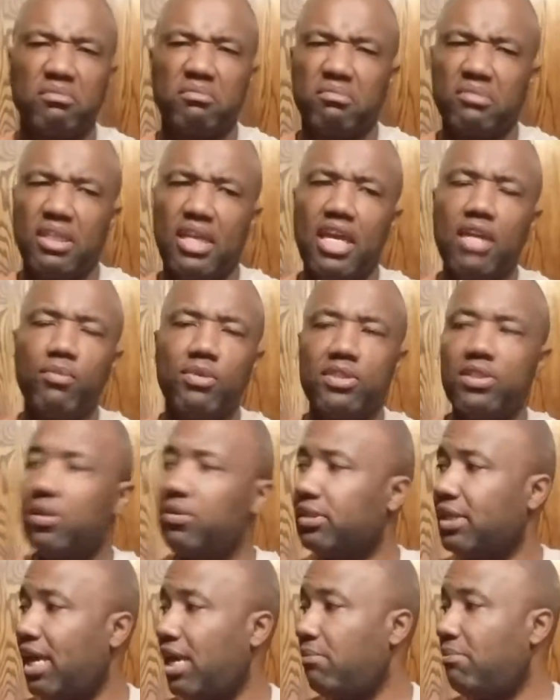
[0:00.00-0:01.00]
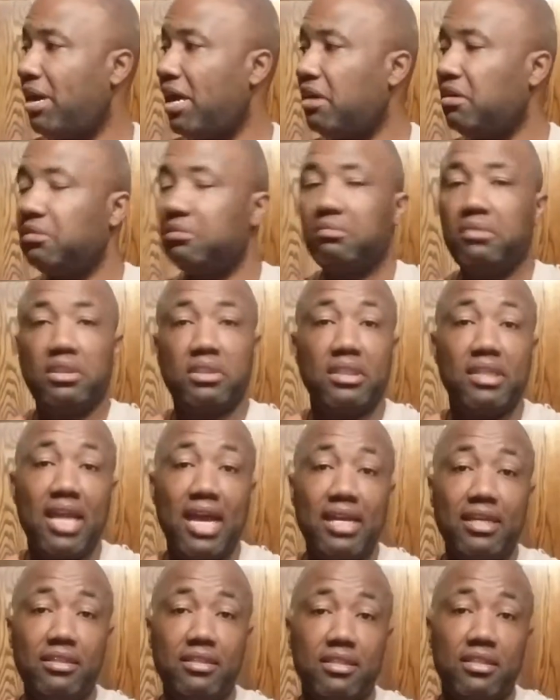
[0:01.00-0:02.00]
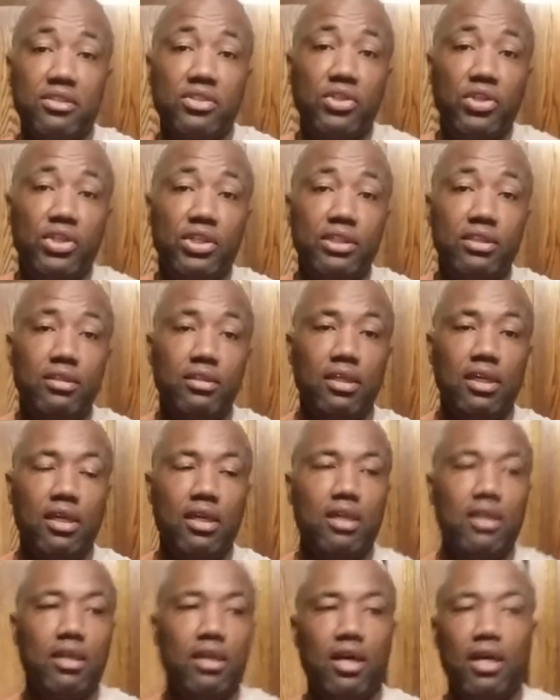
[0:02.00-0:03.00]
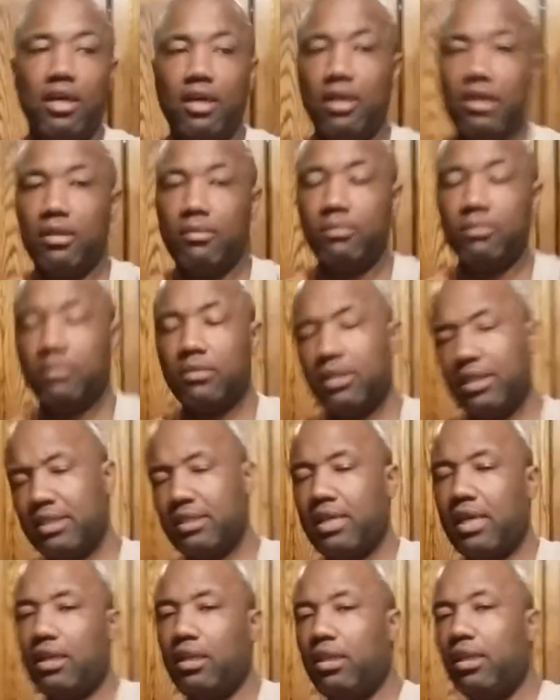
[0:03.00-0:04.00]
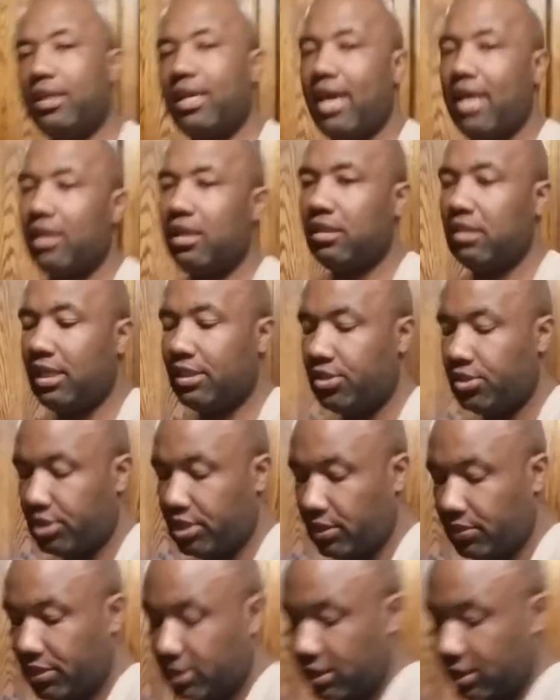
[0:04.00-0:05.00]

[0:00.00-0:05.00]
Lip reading: The end result came out. It's nice. It's good. Let's take a look at it and let you see